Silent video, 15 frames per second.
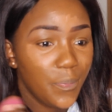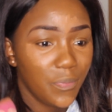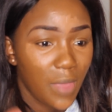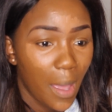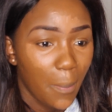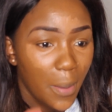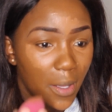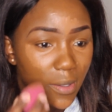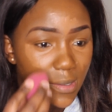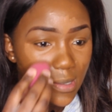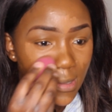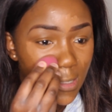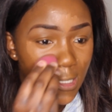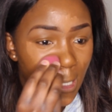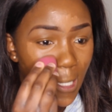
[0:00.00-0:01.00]
that
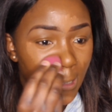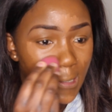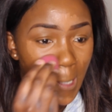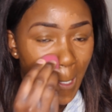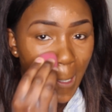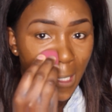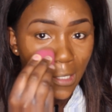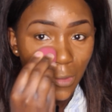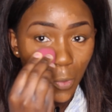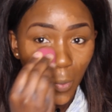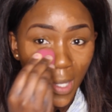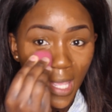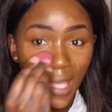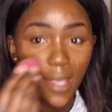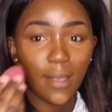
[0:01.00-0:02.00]
person's taken
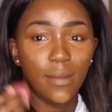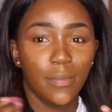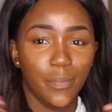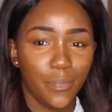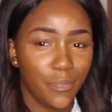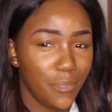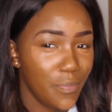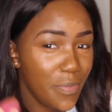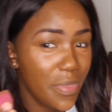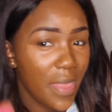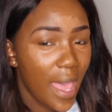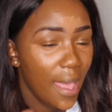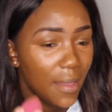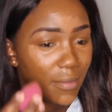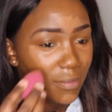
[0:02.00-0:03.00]
away
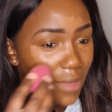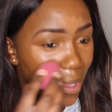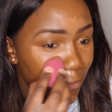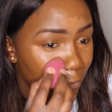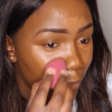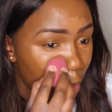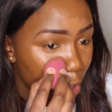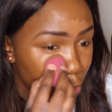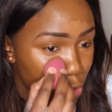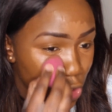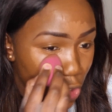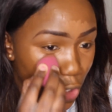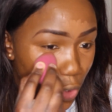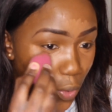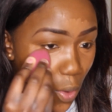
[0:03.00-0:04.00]
that
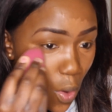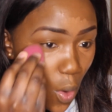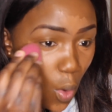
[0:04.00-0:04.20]
virtue,